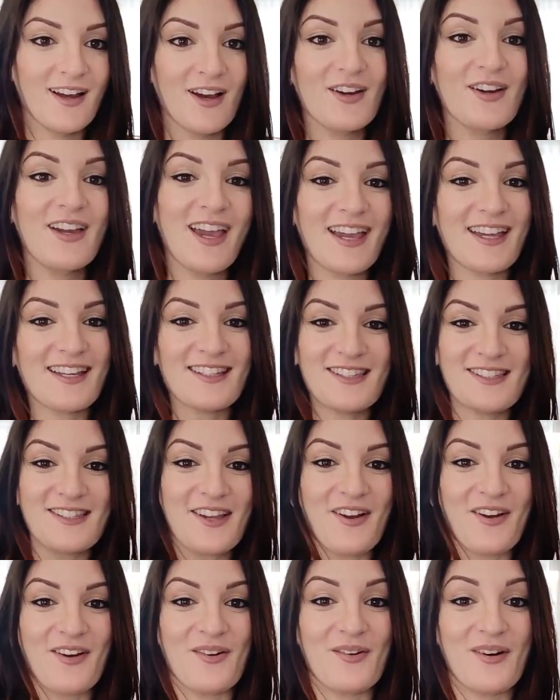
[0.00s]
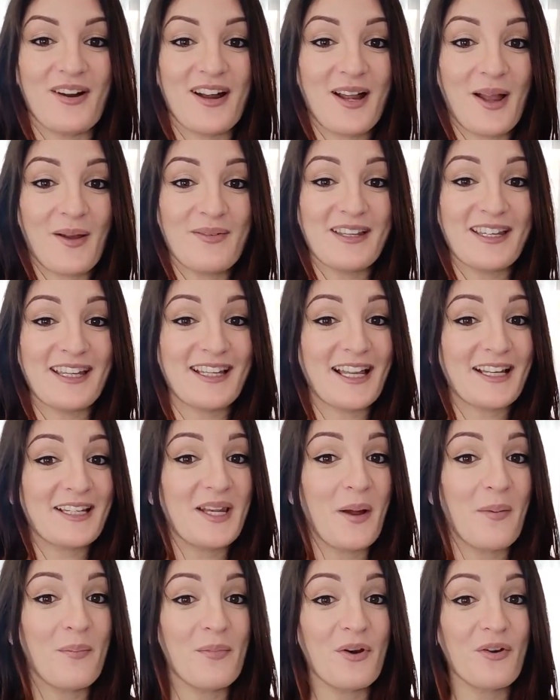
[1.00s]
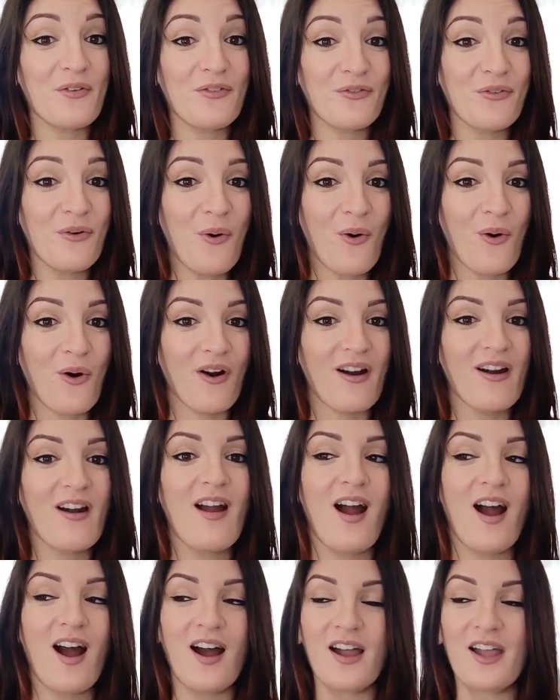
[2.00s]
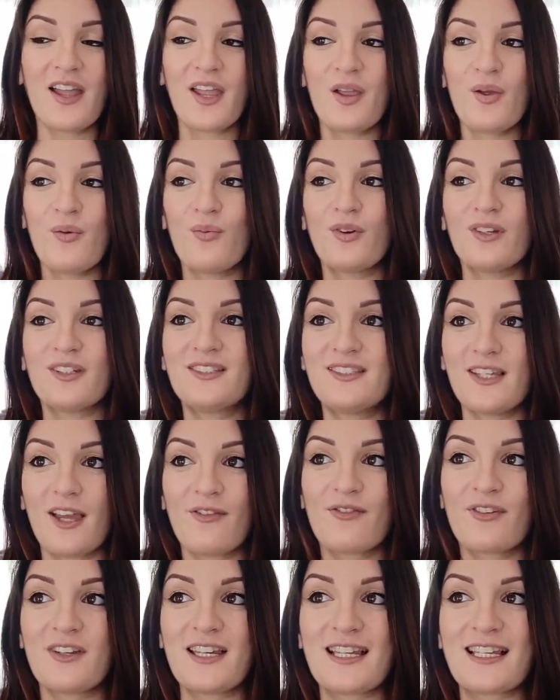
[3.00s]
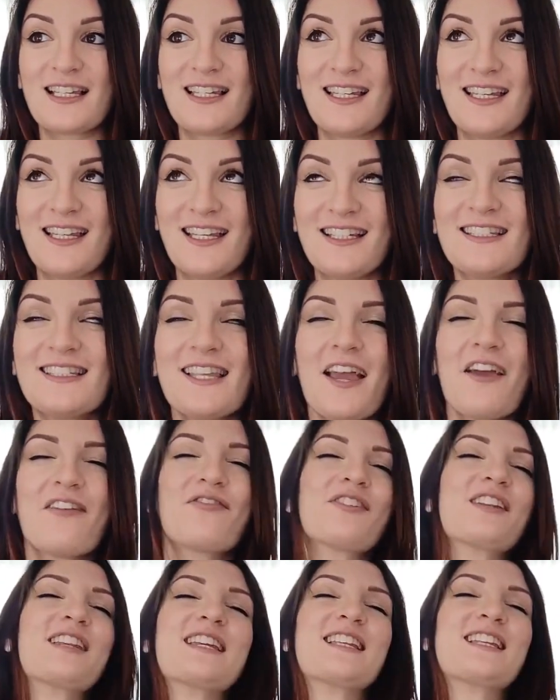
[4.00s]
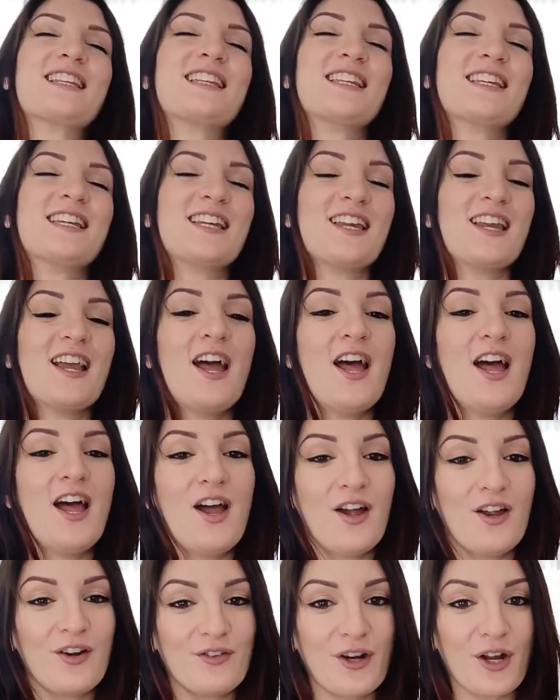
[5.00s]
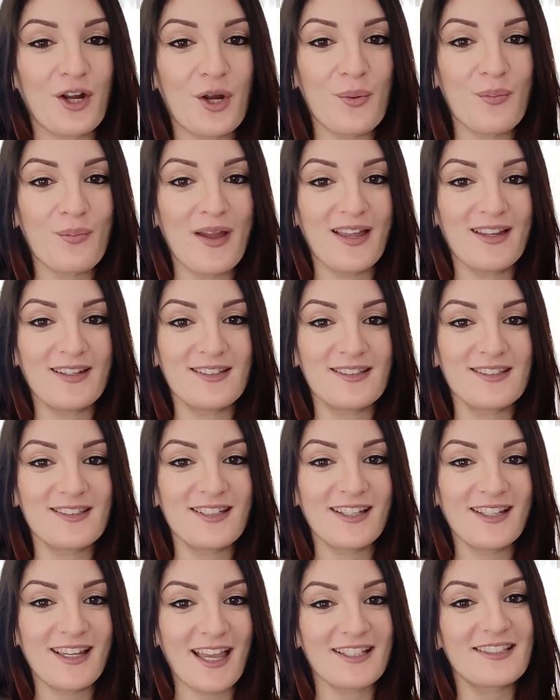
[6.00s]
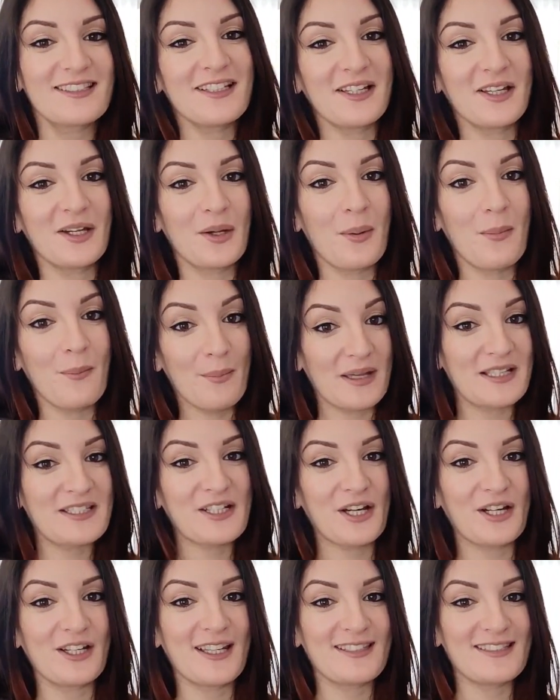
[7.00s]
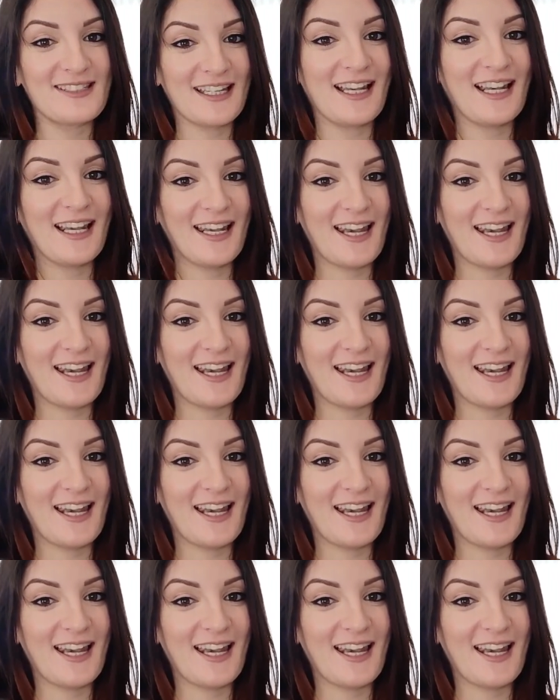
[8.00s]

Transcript: Okay, so coming in at number 4, I would definitely recommend getting maternity